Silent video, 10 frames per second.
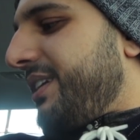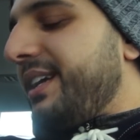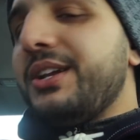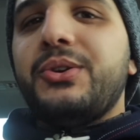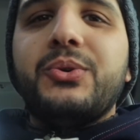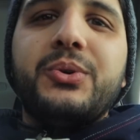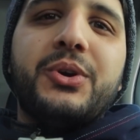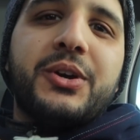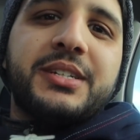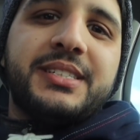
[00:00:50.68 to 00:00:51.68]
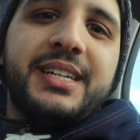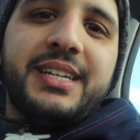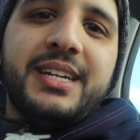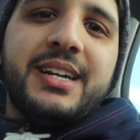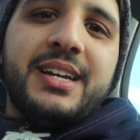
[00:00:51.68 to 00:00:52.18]
in New York
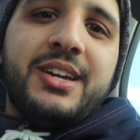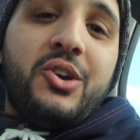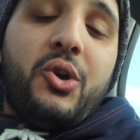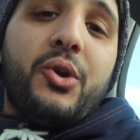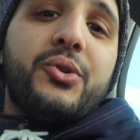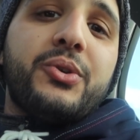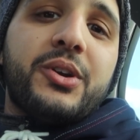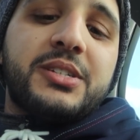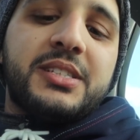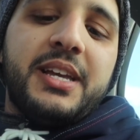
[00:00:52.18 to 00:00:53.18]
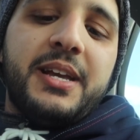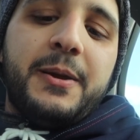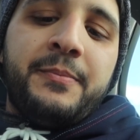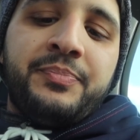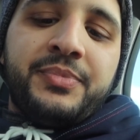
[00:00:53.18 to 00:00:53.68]
City or New York State.
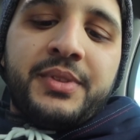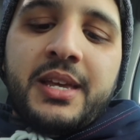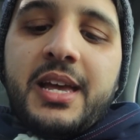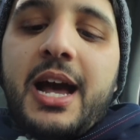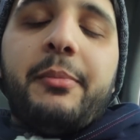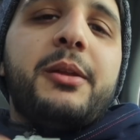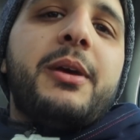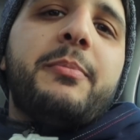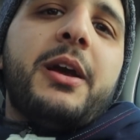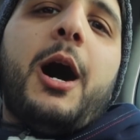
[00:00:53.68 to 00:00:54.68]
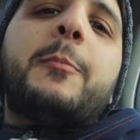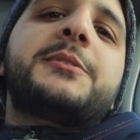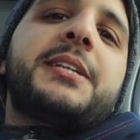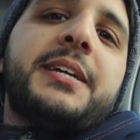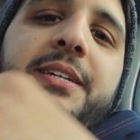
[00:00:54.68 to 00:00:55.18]
I mean, maybe
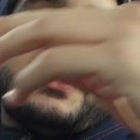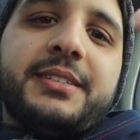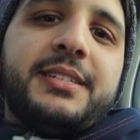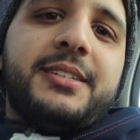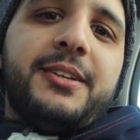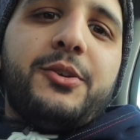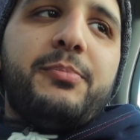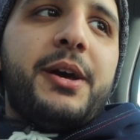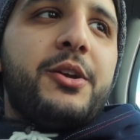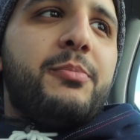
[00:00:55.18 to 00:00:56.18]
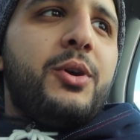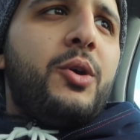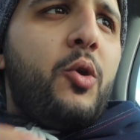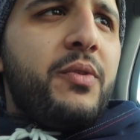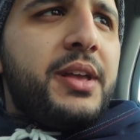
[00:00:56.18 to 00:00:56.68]
upstate it's a little better, but
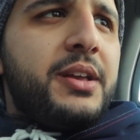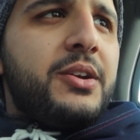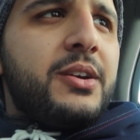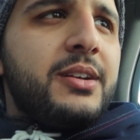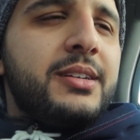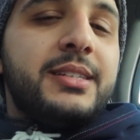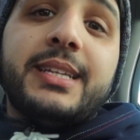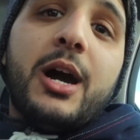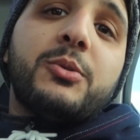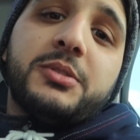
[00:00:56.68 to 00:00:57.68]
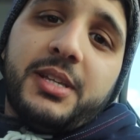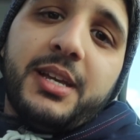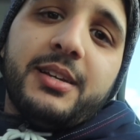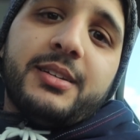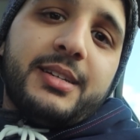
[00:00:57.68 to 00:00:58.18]
over here
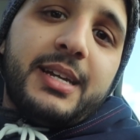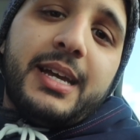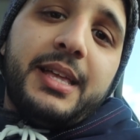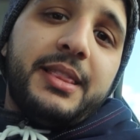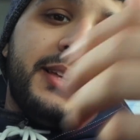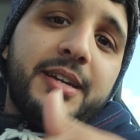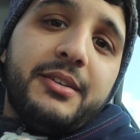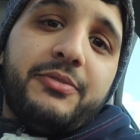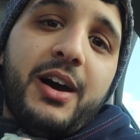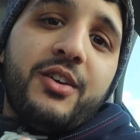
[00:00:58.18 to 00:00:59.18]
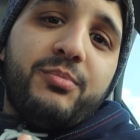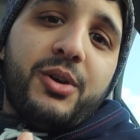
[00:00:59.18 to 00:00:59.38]
downstate in the five